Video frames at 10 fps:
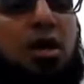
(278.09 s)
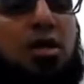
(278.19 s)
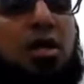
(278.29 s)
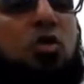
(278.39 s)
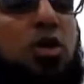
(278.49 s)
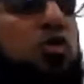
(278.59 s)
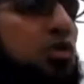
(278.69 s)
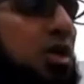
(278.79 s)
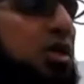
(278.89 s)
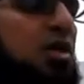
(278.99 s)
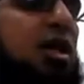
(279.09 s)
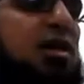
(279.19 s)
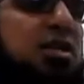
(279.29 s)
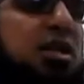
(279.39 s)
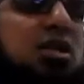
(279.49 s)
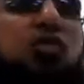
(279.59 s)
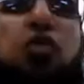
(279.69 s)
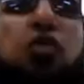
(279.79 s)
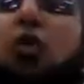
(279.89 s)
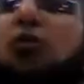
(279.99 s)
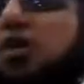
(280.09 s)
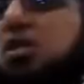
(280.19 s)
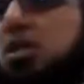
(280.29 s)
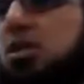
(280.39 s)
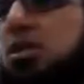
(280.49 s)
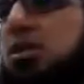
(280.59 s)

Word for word: Now look at Surah Al-Ikhlas. It's four verses.